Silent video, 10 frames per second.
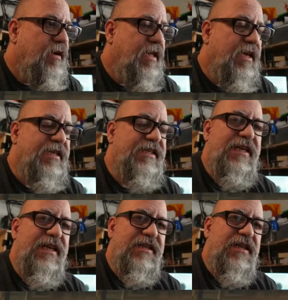They can see
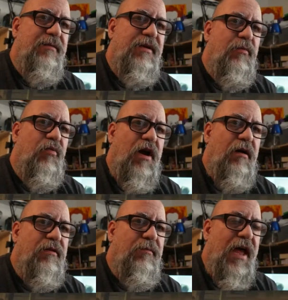that it's going to be a
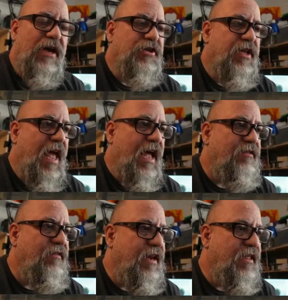problem actually
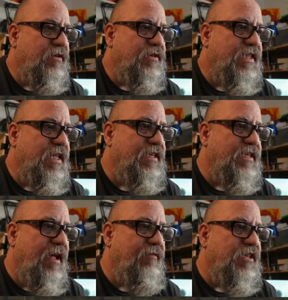activating those things
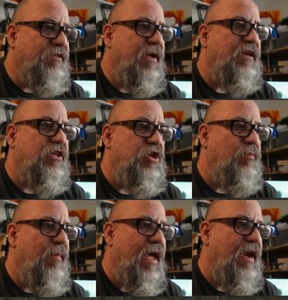and having to spend 2
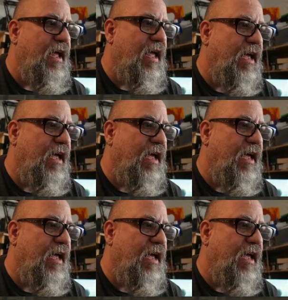mana